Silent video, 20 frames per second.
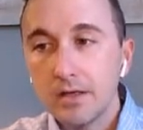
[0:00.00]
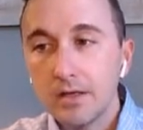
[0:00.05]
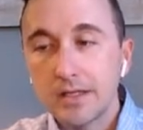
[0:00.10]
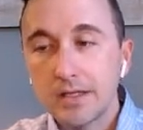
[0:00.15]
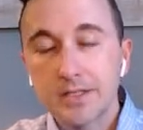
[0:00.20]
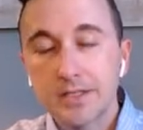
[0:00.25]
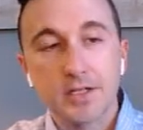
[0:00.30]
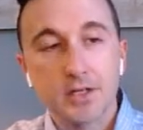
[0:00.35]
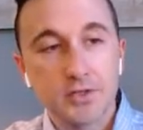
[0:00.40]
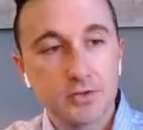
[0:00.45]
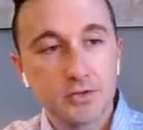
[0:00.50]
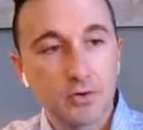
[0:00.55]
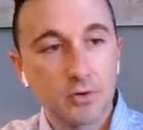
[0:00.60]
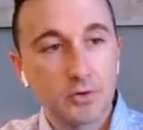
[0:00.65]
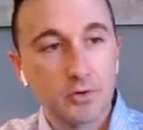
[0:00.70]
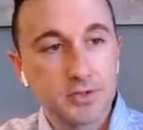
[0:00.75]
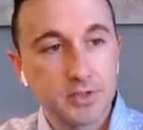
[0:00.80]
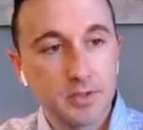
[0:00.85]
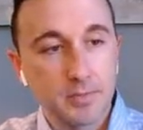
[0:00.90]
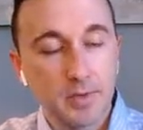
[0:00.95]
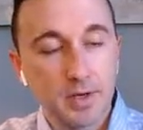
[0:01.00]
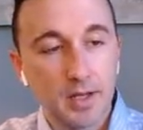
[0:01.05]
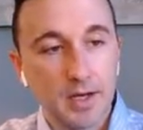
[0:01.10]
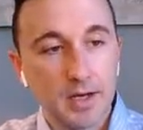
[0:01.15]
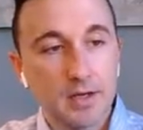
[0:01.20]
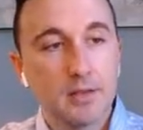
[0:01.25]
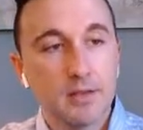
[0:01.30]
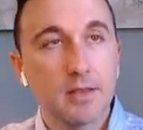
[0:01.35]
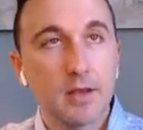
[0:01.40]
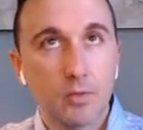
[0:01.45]
this external stimuli
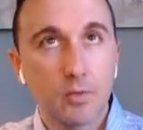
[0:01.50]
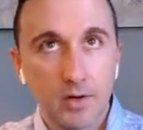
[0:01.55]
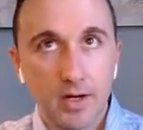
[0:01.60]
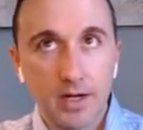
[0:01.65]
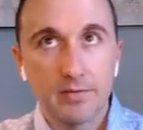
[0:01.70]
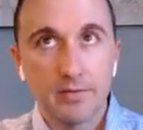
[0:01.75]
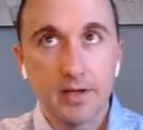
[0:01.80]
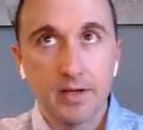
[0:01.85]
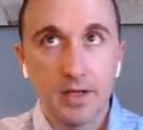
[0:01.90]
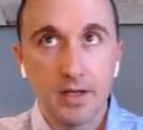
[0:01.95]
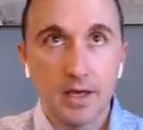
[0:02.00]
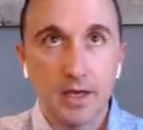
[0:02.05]
that we're having